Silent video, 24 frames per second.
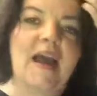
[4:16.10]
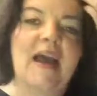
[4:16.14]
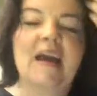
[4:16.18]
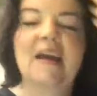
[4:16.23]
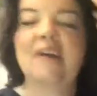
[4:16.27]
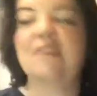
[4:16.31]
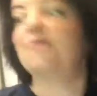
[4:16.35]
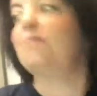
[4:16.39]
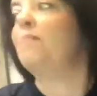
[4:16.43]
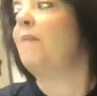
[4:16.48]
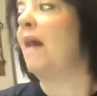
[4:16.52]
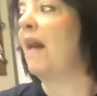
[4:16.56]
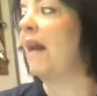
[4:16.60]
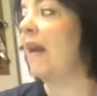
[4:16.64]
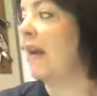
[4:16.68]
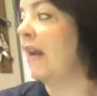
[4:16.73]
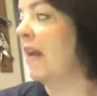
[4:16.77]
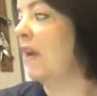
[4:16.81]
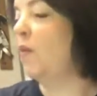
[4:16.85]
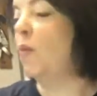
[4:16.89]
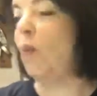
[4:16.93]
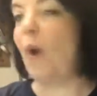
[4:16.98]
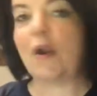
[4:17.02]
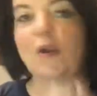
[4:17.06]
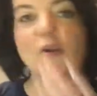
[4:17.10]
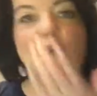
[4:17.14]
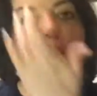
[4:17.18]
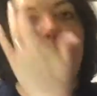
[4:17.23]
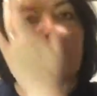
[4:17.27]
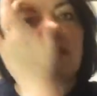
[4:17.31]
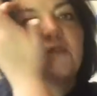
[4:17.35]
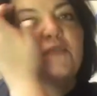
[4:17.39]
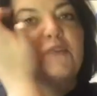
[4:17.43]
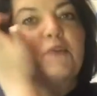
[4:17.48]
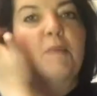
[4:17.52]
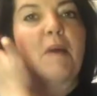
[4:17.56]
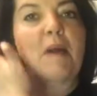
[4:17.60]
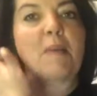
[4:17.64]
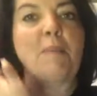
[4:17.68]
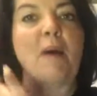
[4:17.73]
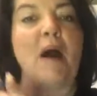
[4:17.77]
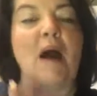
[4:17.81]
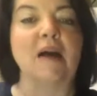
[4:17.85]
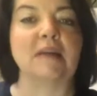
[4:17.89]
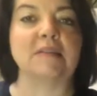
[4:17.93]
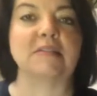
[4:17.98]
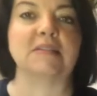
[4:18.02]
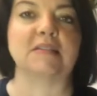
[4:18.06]
have my water going for my
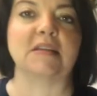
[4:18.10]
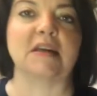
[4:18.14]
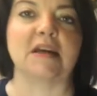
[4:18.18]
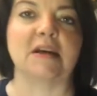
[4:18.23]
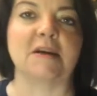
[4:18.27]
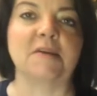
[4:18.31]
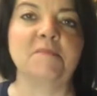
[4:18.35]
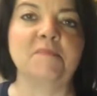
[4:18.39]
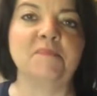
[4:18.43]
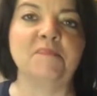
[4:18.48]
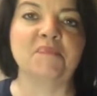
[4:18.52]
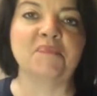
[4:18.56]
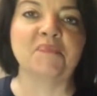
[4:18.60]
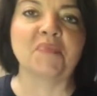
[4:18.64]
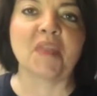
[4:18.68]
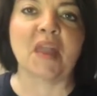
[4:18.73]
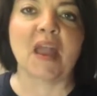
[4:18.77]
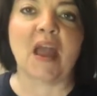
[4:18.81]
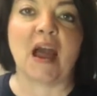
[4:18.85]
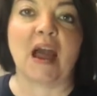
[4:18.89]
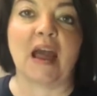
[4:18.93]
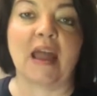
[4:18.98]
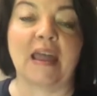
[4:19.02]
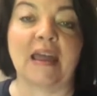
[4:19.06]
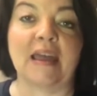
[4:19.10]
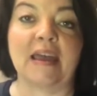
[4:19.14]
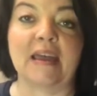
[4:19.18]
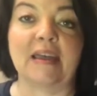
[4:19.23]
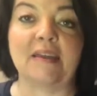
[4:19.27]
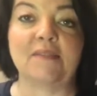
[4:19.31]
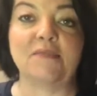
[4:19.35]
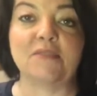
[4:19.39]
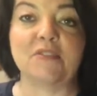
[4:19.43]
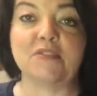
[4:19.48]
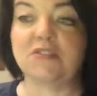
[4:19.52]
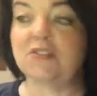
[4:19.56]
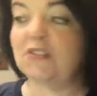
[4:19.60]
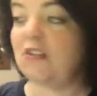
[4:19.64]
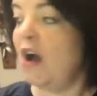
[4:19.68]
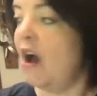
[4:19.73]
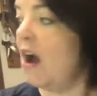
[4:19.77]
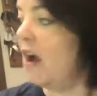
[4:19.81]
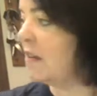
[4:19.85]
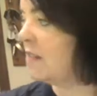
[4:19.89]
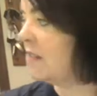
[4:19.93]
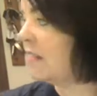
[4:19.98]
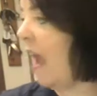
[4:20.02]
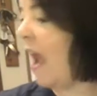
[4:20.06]
pasta. I have the
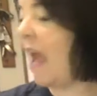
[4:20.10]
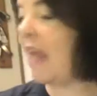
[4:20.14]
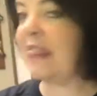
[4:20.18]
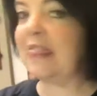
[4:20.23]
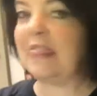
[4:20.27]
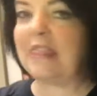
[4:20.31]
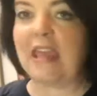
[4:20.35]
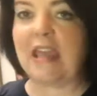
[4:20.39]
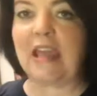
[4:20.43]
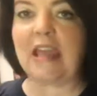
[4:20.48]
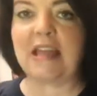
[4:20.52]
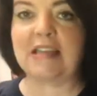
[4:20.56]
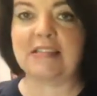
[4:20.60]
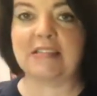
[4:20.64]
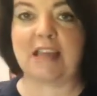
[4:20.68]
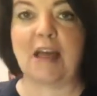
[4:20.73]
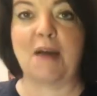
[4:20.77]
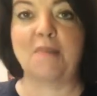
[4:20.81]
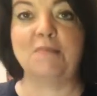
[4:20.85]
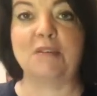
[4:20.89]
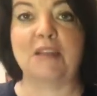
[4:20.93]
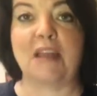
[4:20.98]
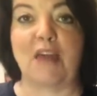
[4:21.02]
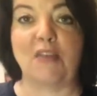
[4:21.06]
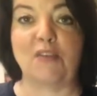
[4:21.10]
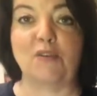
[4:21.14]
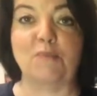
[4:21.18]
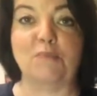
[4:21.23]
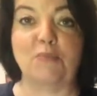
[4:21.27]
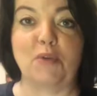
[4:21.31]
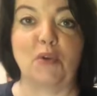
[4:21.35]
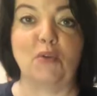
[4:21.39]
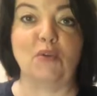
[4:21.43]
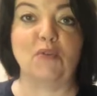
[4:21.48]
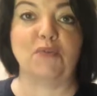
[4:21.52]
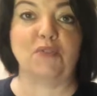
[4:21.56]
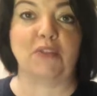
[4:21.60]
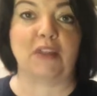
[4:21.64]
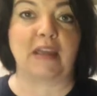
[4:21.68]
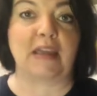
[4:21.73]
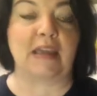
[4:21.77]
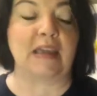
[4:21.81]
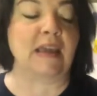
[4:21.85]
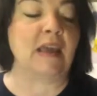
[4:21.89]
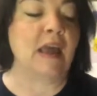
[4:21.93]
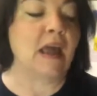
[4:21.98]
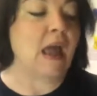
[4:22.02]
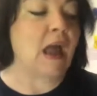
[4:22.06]
sauce, I think, has come together
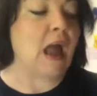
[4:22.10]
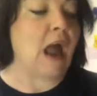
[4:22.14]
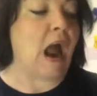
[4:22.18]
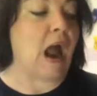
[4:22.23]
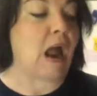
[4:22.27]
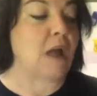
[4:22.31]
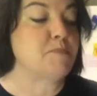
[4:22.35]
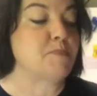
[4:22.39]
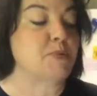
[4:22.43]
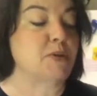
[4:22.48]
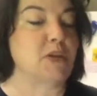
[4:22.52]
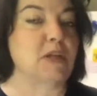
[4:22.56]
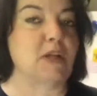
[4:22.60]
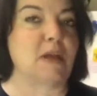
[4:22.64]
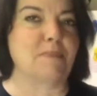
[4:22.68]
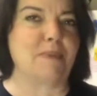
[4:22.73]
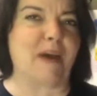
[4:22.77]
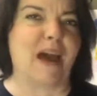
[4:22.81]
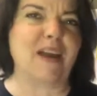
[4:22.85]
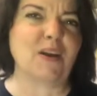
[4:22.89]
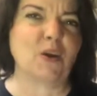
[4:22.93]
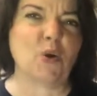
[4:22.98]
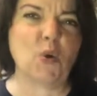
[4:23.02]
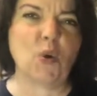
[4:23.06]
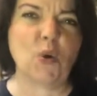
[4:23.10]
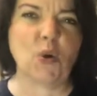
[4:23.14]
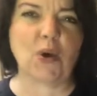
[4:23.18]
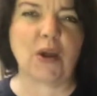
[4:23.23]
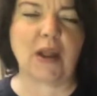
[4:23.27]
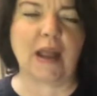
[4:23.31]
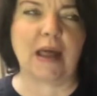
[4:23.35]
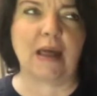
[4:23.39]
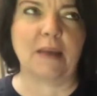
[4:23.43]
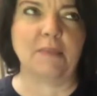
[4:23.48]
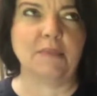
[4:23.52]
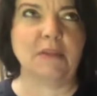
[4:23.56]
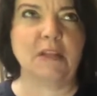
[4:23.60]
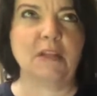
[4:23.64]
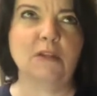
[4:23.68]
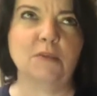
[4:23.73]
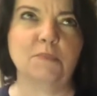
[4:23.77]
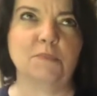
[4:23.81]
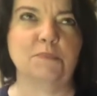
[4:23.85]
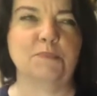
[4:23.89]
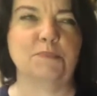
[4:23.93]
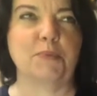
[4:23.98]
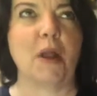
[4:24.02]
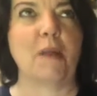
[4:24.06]
beautifully. I put about a quarter cup,
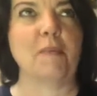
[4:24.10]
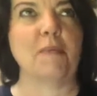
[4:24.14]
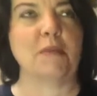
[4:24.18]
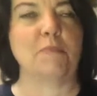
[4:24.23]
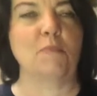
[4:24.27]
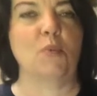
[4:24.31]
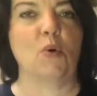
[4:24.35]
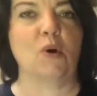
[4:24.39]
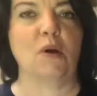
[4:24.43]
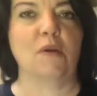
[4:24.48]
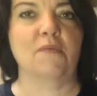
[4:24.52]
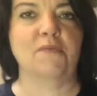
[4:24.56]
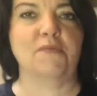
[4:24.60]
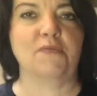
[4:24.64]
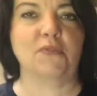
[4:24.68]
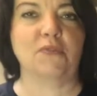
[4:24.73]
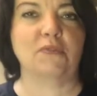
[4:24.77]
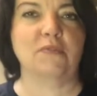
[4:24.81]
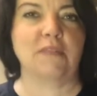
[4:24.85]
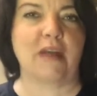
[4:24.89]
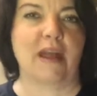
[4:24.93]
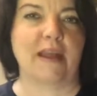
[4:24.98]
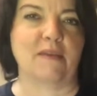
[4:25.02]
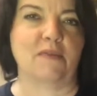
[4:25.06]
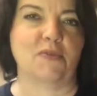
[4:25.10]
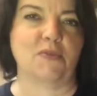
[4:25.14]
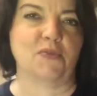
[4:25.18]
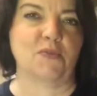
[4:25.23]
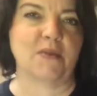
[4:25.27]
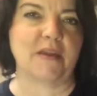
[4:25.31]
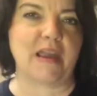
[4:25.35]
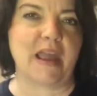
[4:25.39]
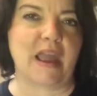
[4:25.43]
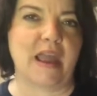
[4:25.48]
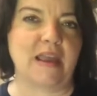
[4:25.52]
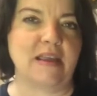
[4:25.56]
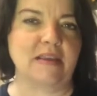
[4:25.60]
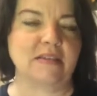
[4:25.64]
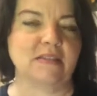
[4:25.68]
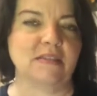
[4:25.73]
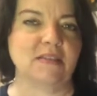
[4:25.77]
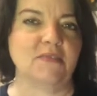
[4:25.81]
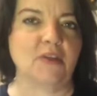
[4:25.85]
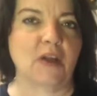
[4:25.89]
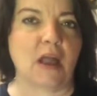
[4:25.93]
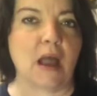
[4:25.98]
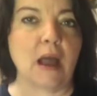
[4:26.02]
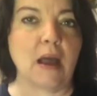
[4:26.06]
probably more like
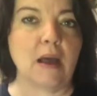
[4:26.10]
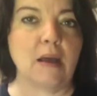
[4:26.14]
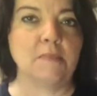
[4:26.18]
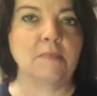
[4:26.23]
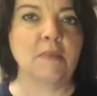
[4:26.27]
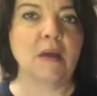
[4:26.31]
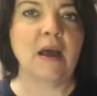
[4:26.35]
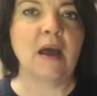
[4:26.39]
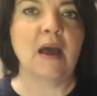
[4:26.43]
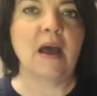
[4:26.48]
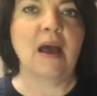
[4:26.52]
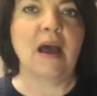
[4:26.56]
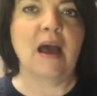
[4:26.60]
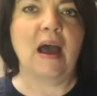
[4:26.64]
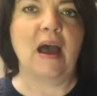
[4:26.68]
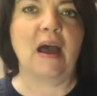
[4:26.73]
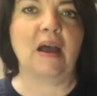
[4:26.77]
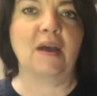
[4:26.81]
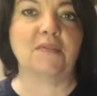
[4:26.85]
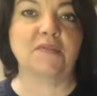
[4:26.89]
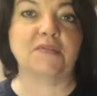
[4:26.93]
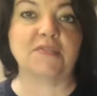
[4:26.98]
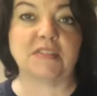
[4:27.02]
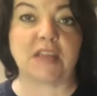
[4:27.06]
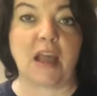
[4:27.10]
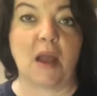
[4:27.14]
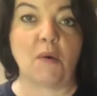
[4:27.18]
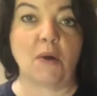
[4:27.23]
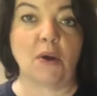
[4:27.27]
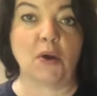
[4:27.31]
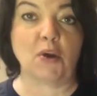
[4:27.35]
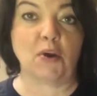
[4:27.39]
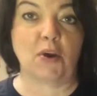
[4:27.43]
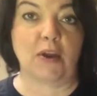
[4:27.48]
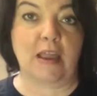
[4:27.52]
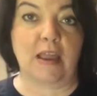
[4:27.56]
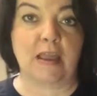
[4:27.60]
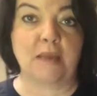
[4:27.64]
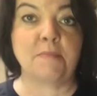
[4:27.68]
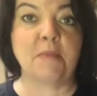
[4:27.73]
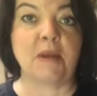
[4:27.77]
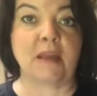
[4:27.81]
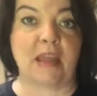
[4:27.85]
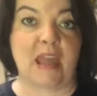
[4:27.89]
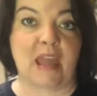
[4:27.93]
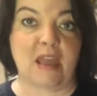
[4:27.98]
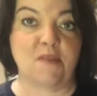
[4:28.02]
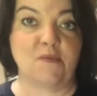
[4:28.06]
3/8 of a cup of sour
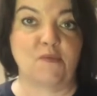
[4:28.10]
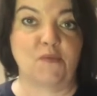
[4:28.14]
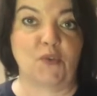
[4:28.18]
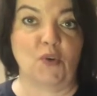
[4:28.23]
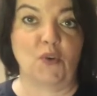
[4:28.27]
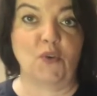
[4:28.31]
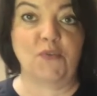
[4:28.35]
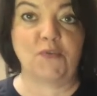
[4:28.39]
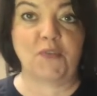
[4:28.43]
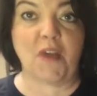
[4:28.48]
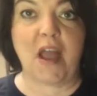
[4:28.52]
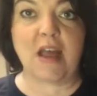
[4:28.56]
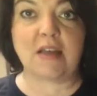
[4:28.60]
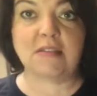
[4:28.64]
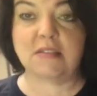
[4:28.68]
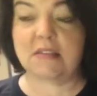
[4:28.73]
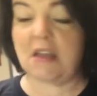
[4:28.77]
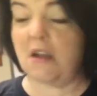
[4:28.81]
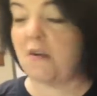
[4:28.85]
cream. Again, full fat